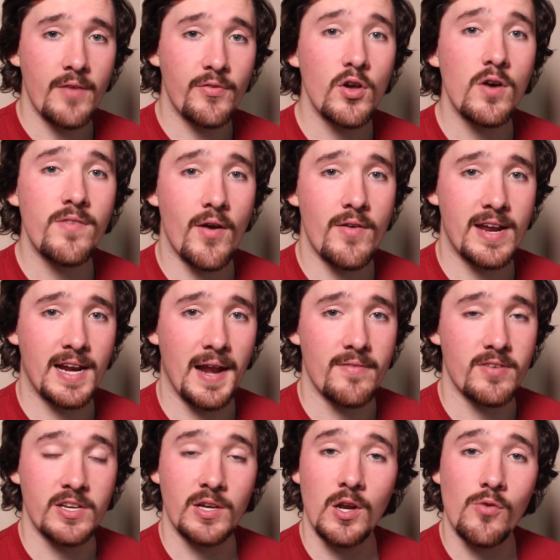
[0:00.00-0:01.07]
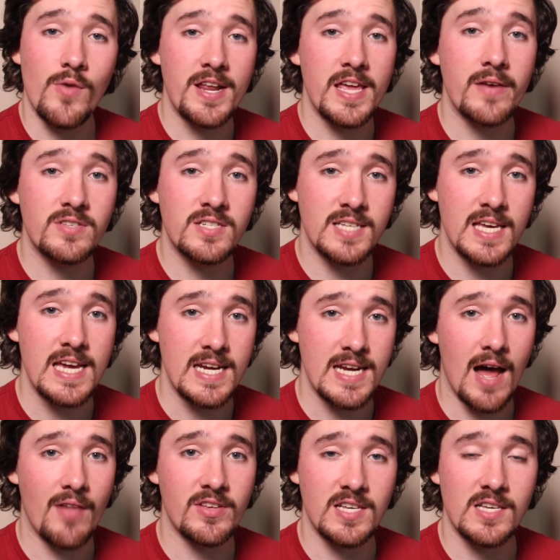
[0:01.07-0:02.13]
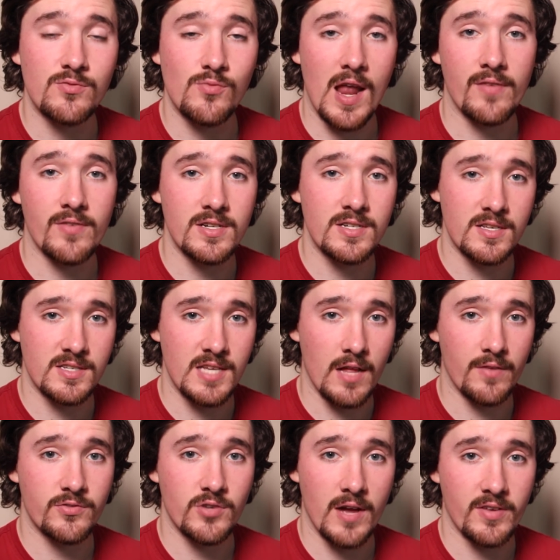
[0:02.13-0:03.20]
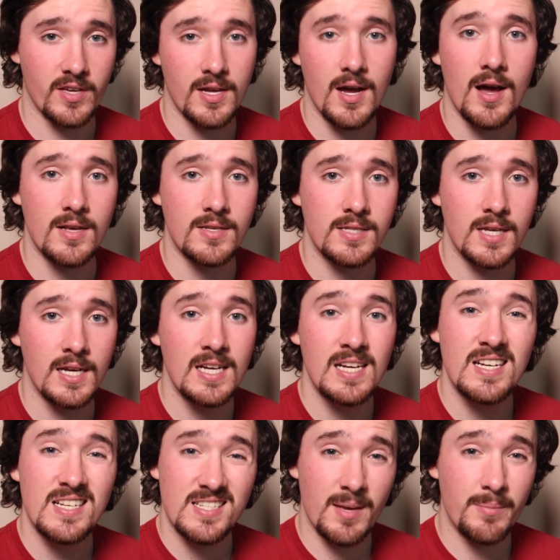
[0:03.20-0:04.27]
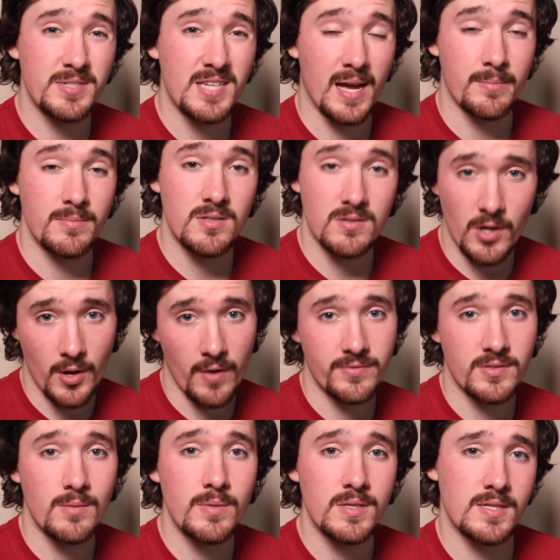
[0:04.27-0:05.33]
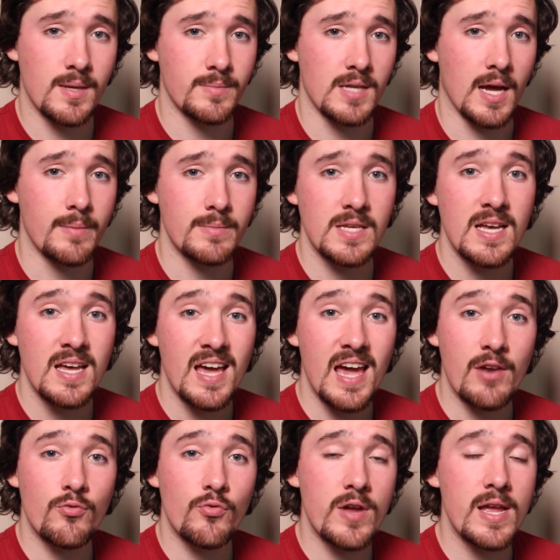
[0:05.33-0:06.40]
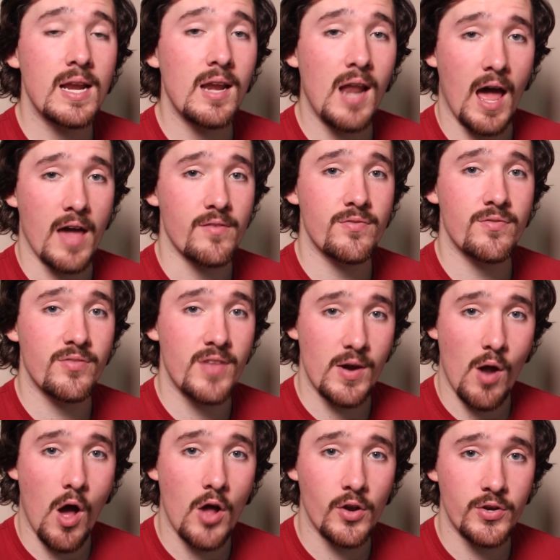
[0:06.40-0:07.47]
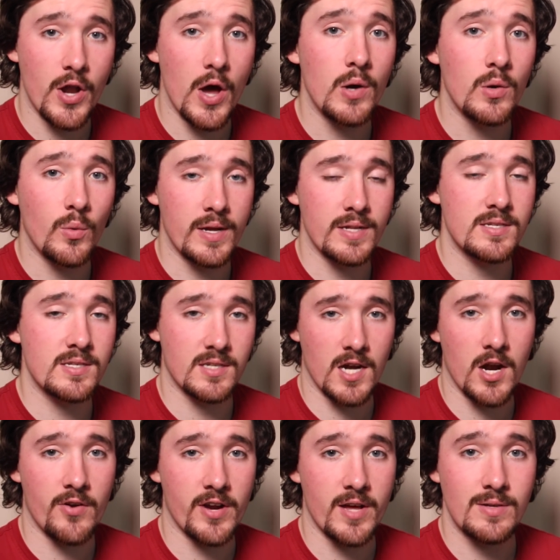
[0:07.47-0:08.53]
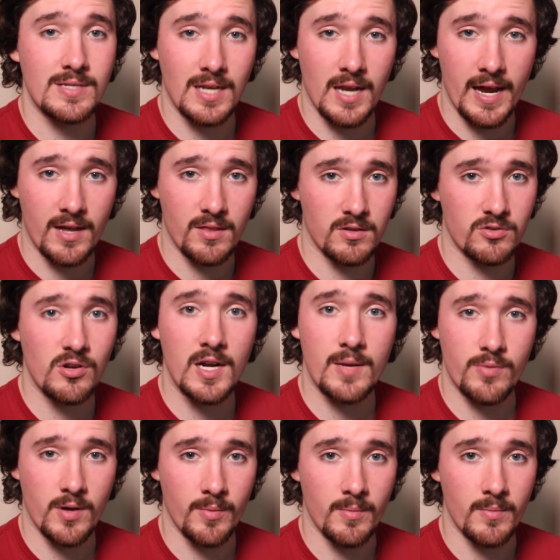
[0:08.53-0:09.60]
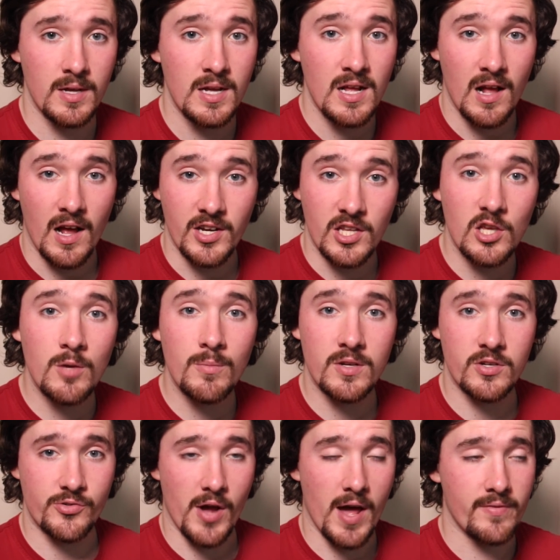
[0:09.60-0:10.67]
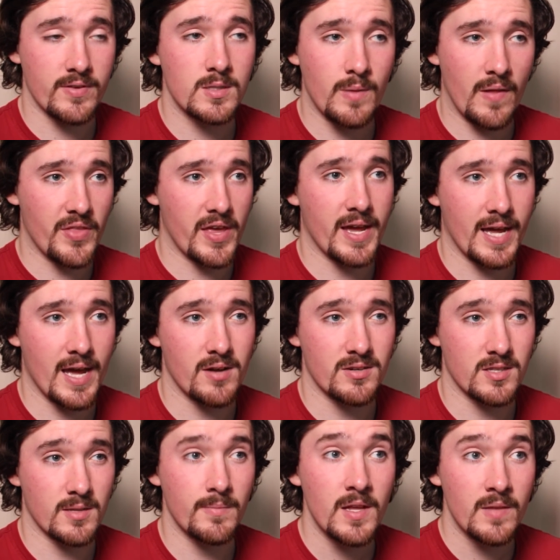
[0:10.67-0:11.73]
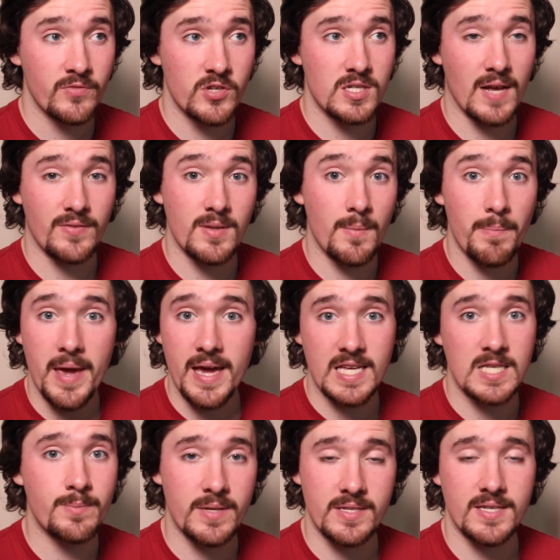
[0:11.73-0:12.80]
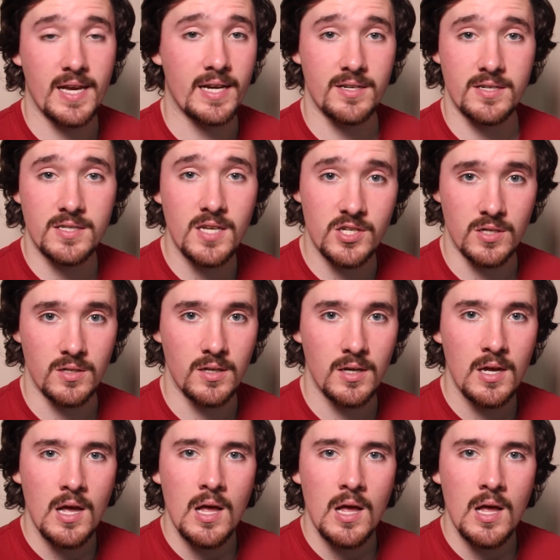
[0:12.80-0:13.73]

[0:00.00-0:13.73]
If you're very clever, you'll already have seen how this is relevant to self-driving cars. Sometimes, not often, but sometimes, in real life, there are no-win scenarios like the trolley problem, and human drivers, when they encounter them, just have to make a split-second decision.